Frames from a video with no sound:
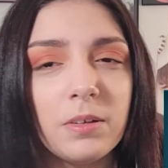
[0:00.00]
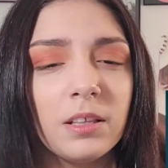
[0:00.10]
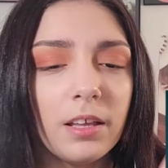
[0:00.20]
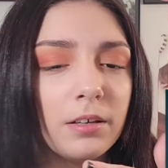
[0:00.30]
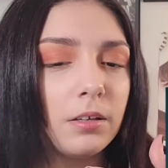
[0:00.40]

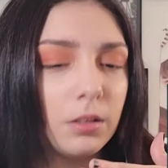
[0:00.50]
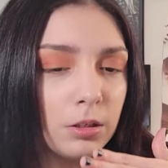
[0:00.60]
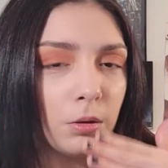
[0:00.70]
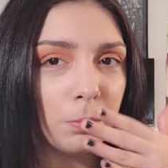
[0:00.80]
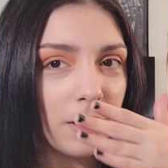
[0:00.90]
even like a
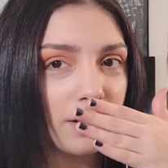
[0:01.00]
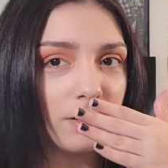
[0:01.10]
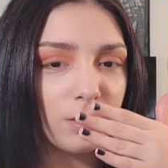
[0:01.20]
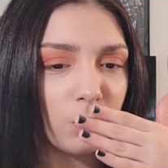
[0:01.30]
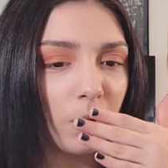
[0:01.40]
little
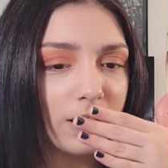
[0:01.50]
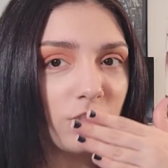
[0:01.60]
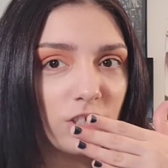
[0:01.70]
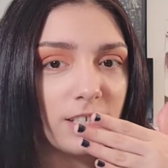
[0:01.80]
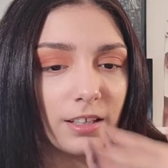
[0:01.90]
better than
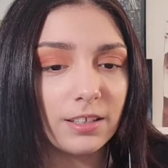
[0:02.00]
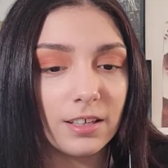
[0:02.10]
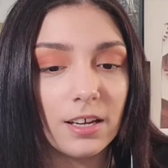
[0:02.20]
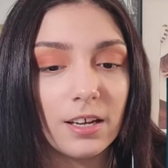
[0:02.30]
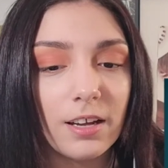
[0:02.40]
YG.
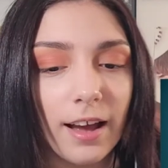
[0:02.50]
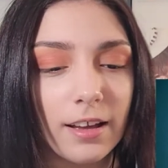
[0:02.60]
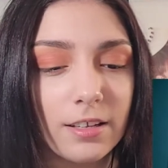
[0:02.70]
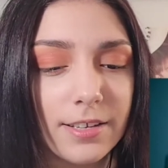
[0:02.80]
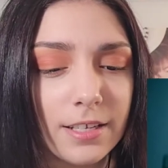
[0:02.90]
Like,
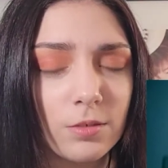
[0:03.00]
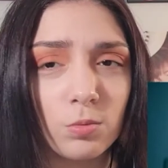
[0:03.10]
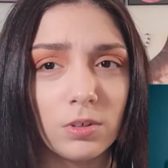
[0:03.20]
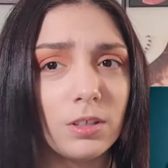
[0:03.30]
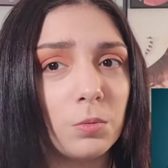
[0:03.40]

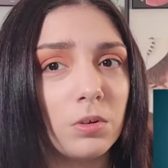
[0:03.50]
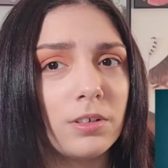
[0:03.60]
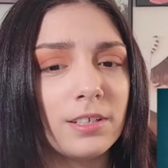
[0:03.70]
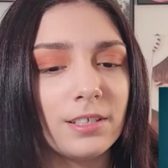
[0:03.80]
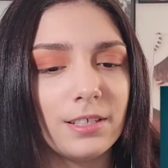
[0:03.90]
he's really
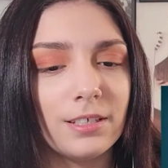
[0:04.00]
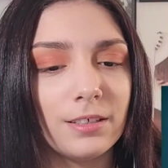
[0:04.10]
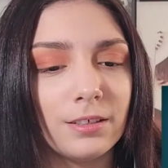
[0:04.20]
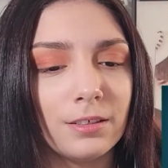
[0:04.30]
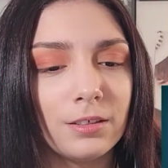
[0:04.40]
working it
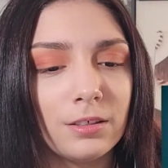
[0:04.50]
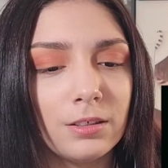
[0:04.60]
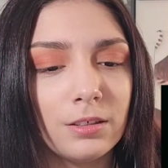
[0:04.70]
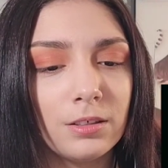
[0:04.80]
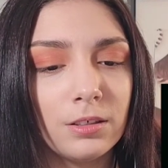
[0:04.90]
here.
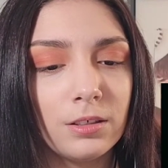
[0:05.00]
